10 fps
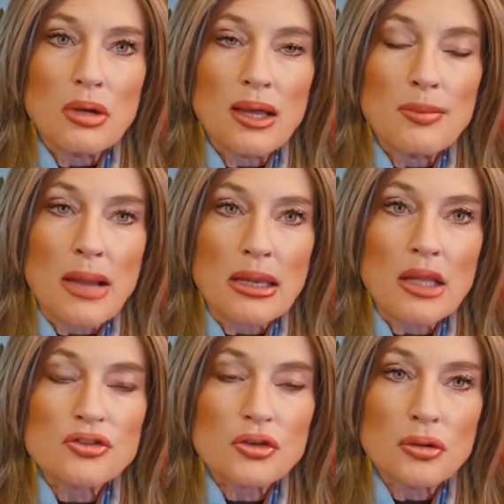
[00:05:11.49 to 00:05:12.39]

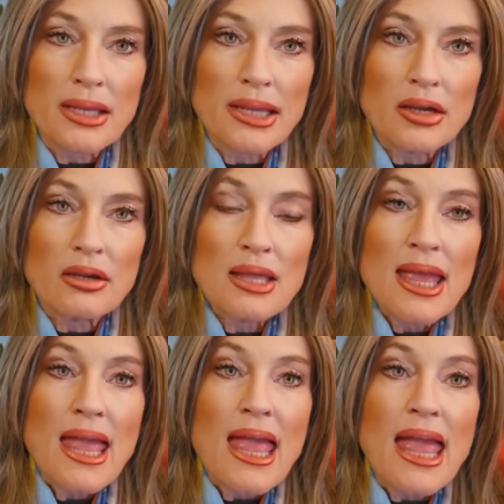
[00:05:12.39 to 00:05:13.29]
biological hair.
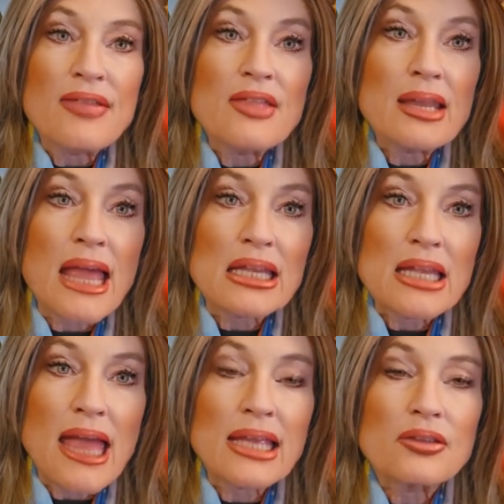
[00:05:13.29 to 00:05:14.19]
And then I
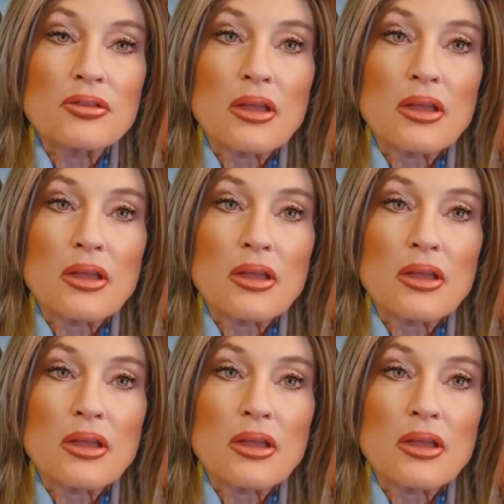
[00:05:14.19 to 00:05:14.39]
like